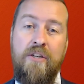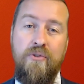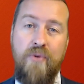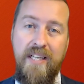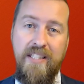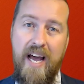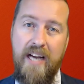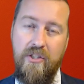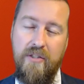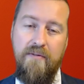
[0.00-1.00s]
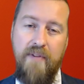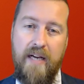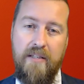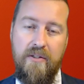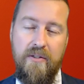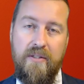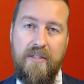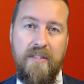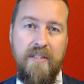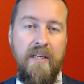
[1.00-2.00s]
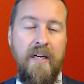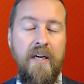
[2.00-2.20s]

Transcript: transaction factors,